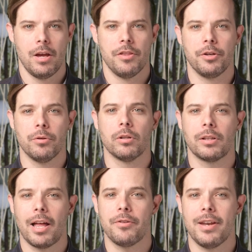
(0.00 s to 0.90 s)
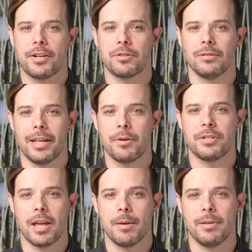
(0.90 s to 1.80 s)
The Google Cloud Natural
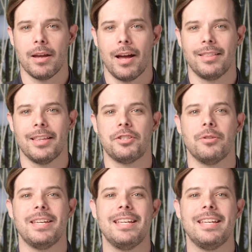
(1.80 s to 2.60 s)
Language API lets you